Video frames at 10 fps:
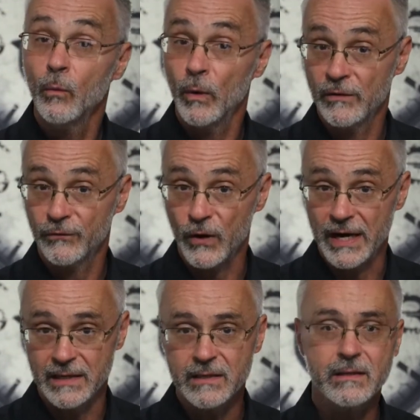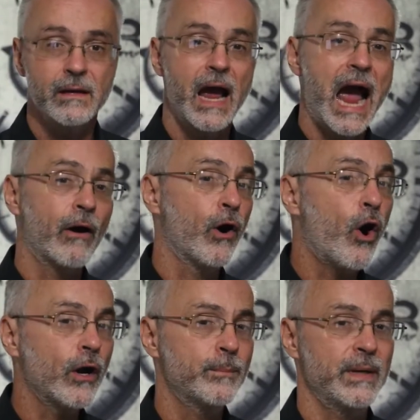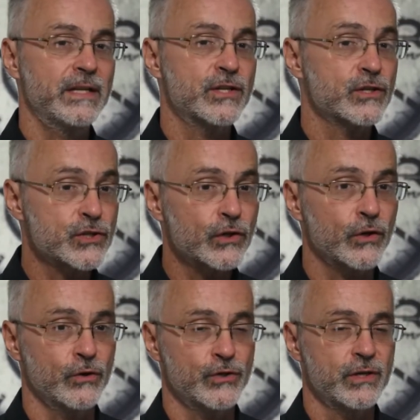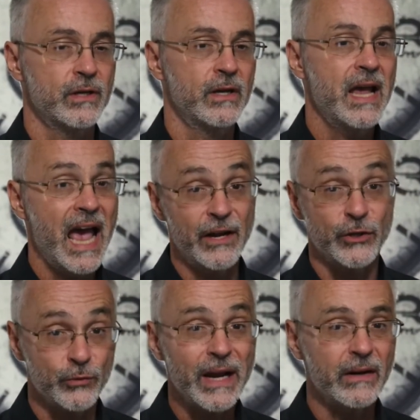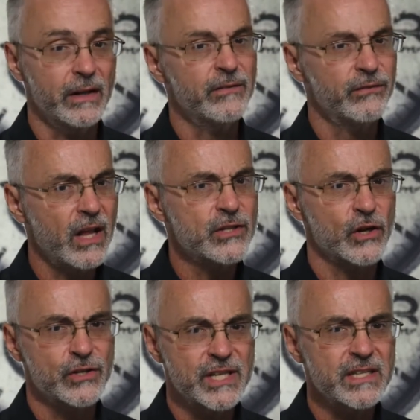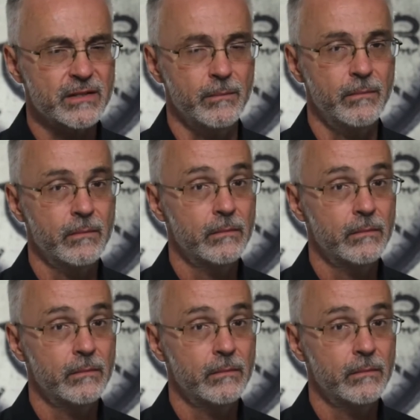When frightened, our heartbeats surge, and adrenaline floods our system,